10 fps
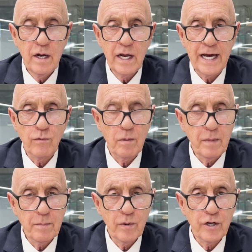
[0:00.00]
And
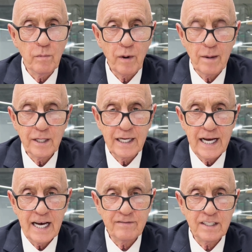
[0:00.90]
remember, you're probably going to
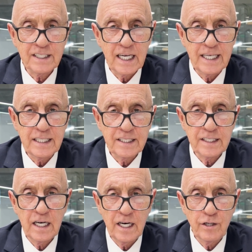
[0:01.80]
have to sign this
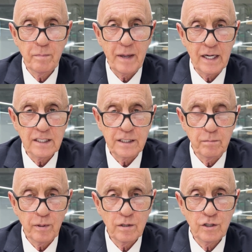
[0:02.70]
under penalty of
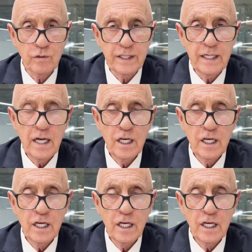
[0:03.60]
perjury.